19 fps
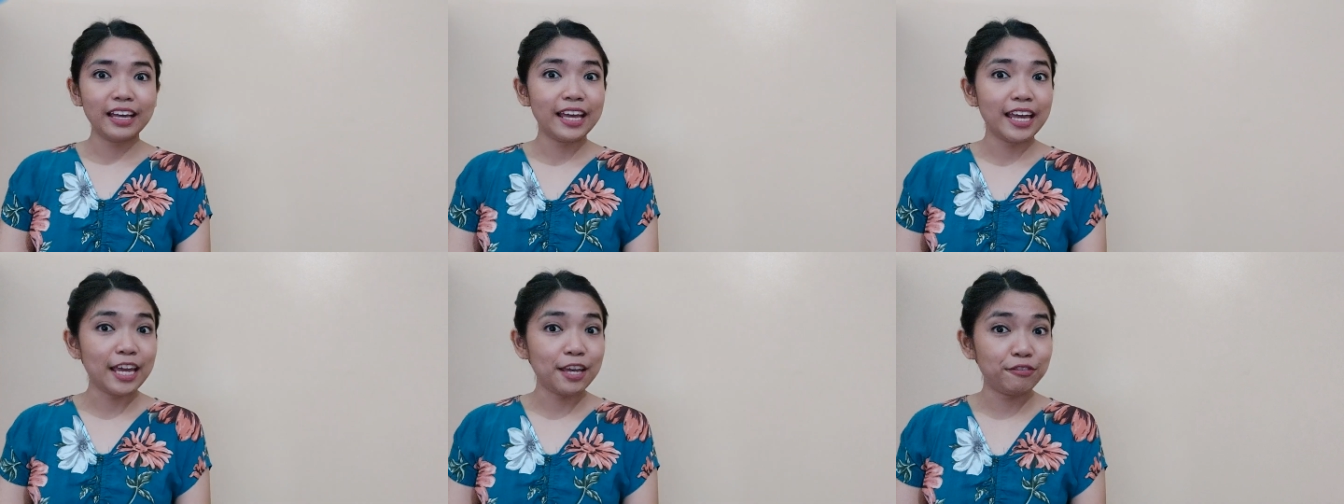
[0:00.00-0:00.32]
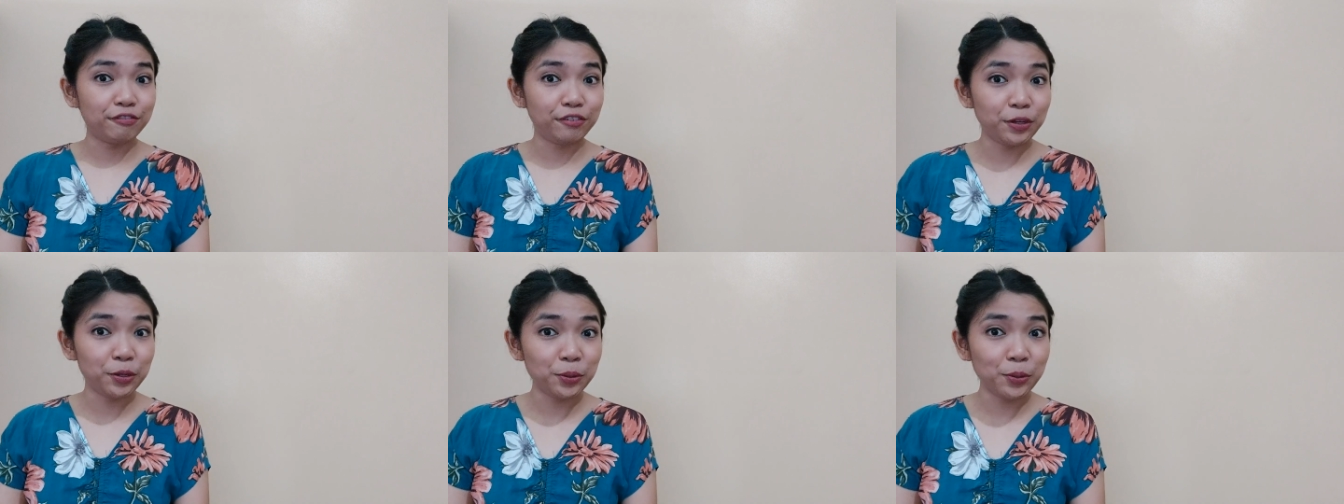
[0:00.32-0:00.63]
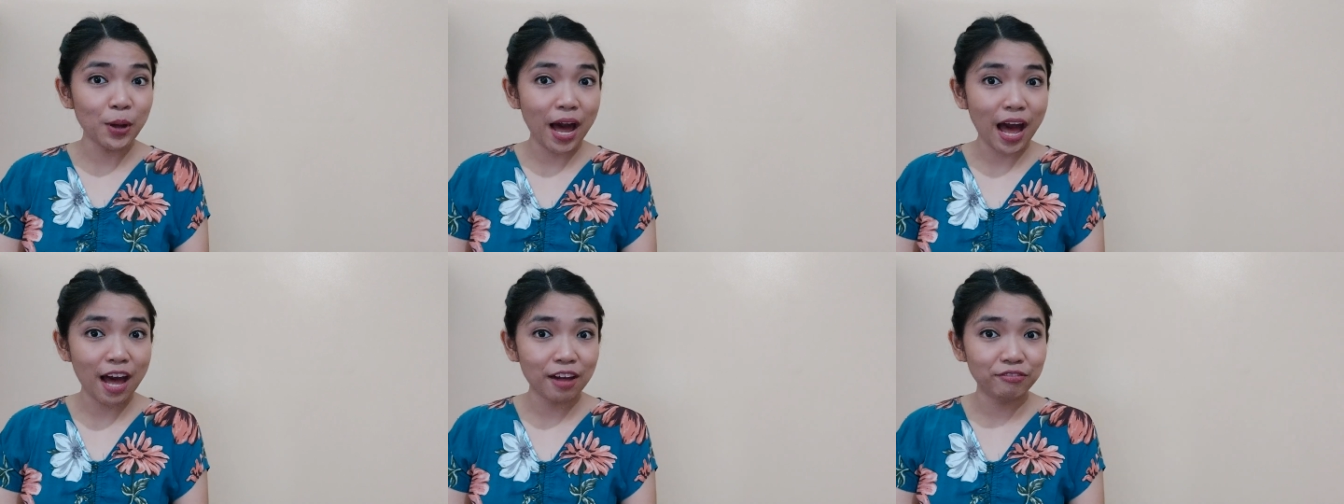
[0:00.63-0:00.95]
If you
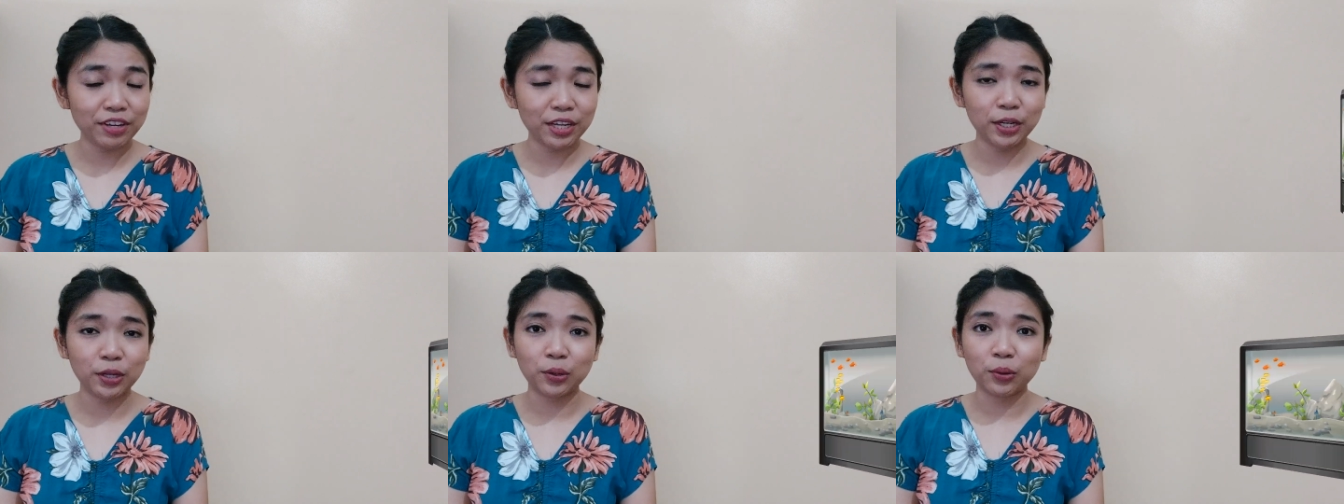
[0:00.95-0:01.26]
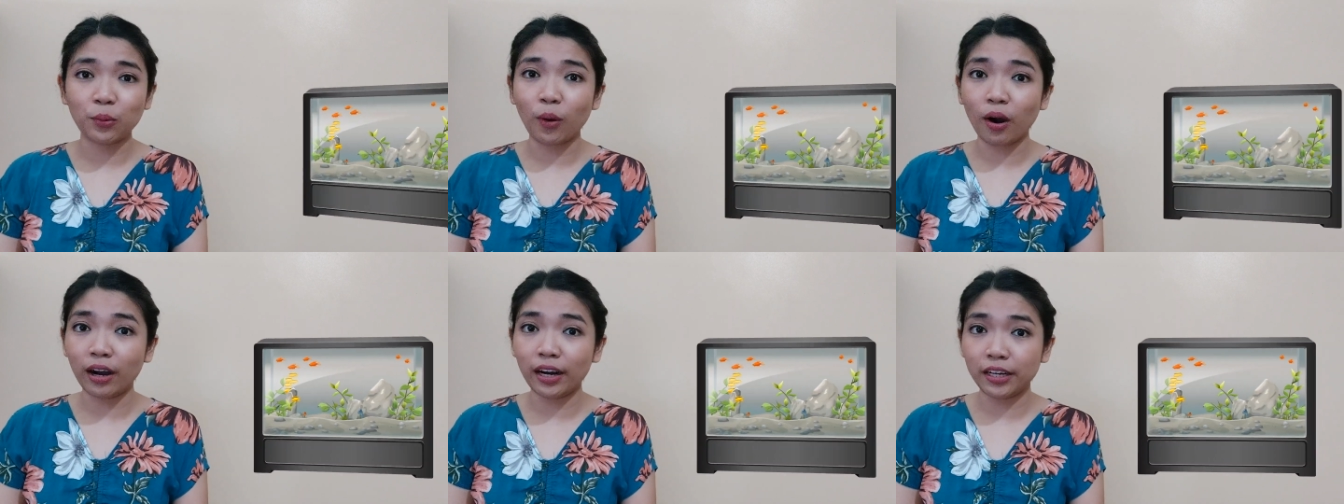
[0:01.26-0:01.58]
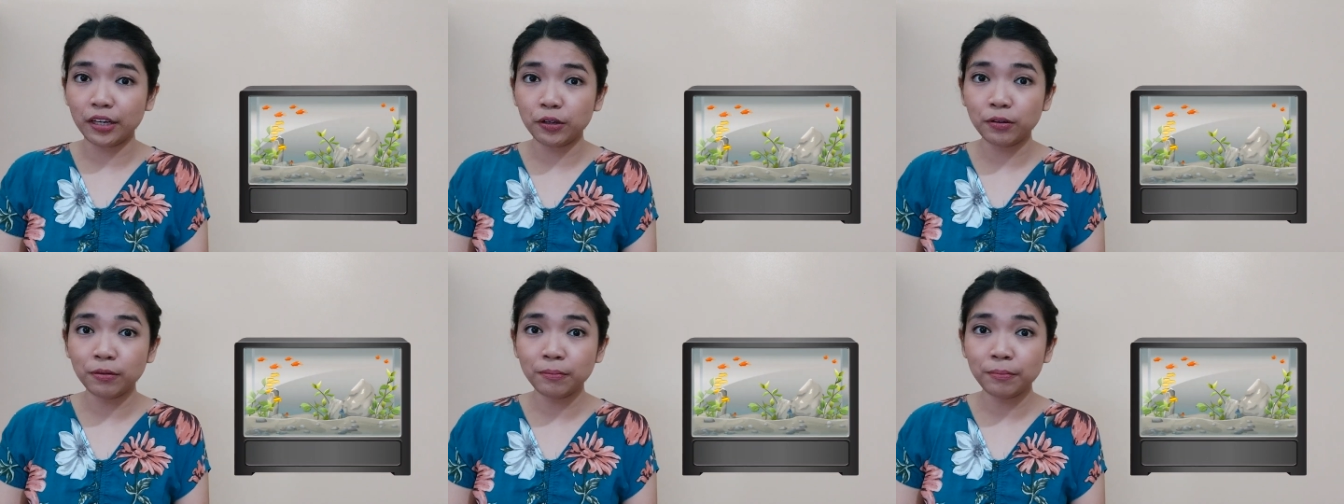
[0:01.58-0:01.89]
have an
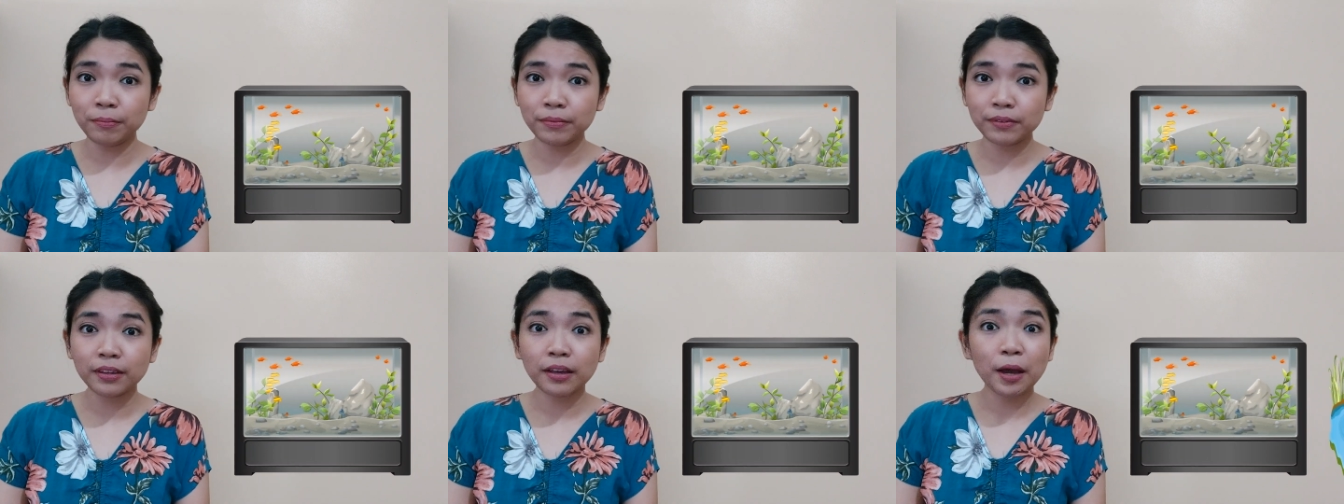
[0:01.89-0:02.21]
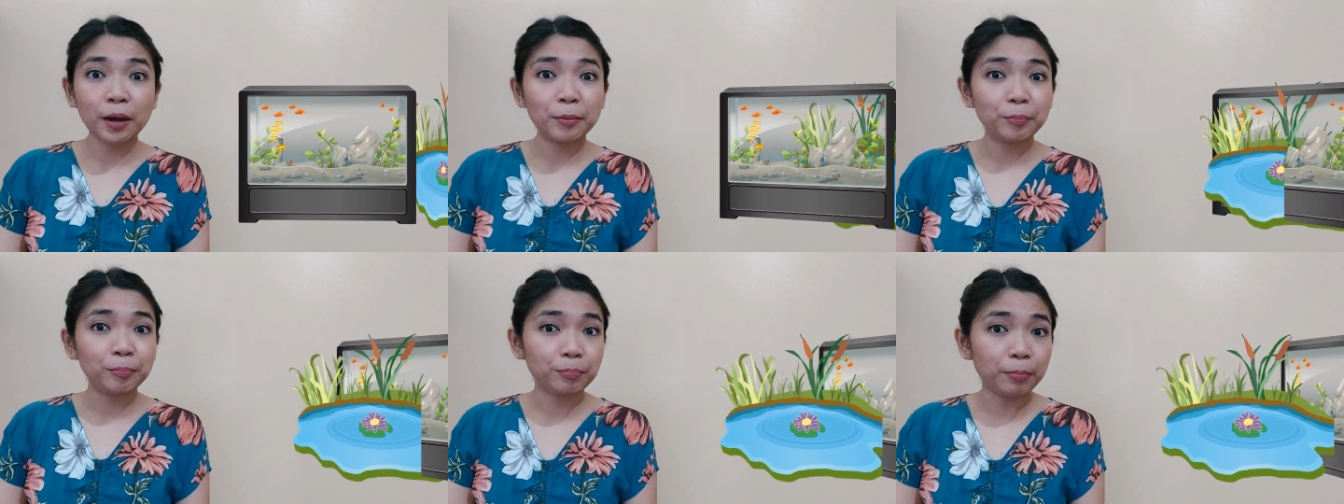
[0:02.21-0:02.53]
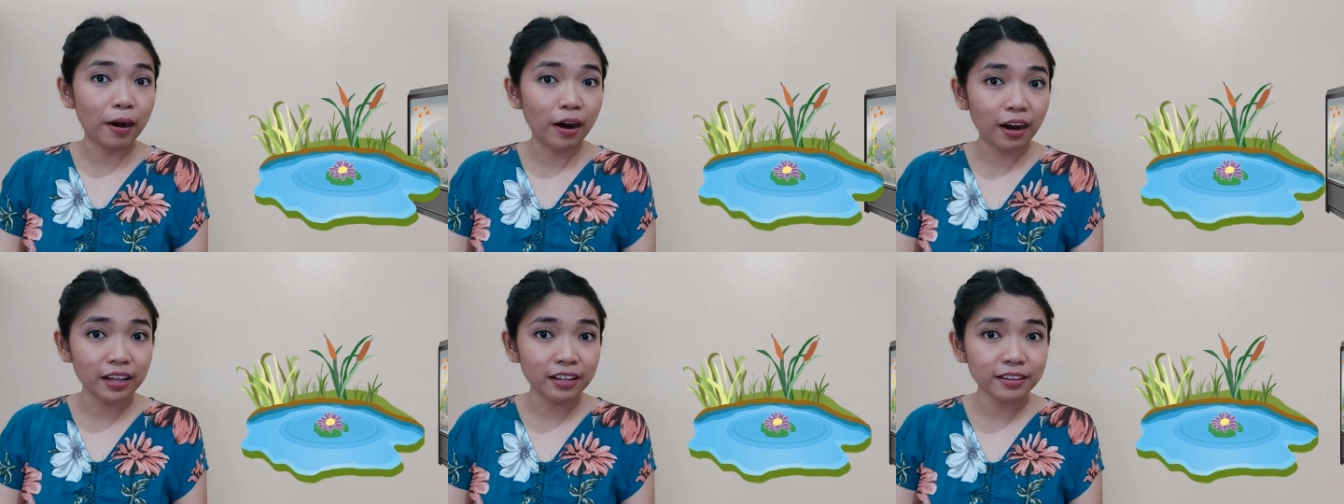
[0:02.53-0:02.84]
aquarium,
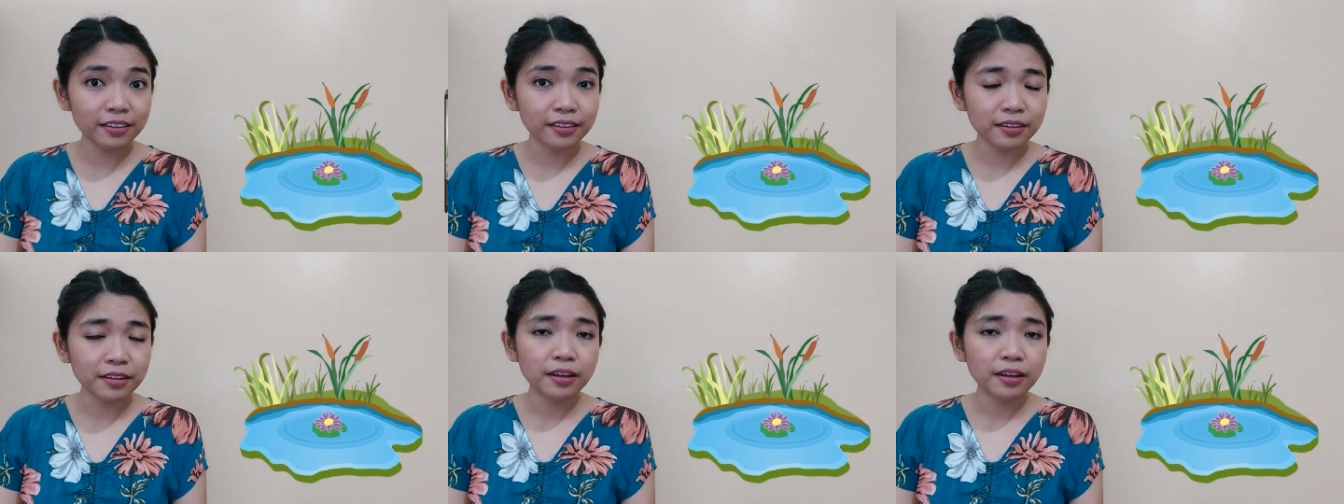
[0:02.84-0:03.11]
pond,